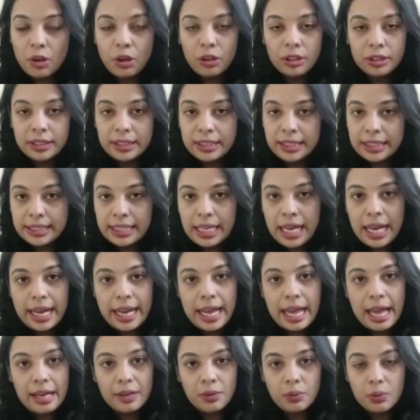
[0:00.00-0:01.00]
All the data I
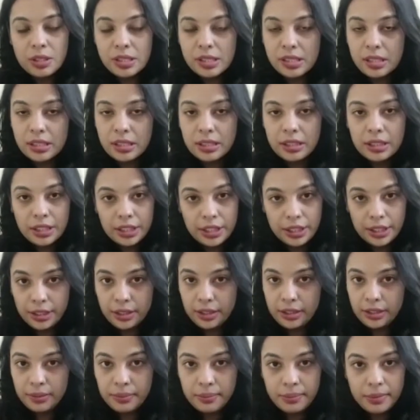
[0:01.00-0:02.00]
had was
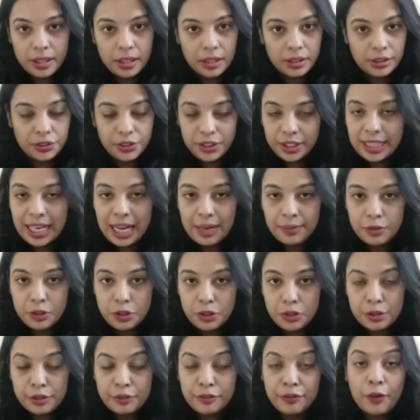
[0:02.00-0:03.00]
in
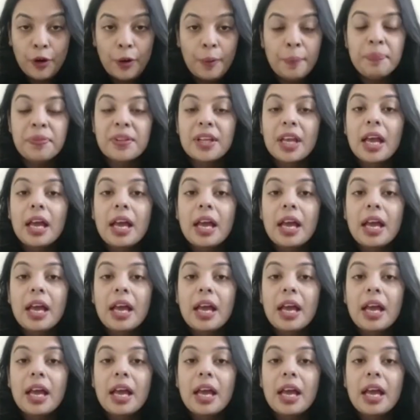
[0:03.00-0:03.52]
three-dimensional form.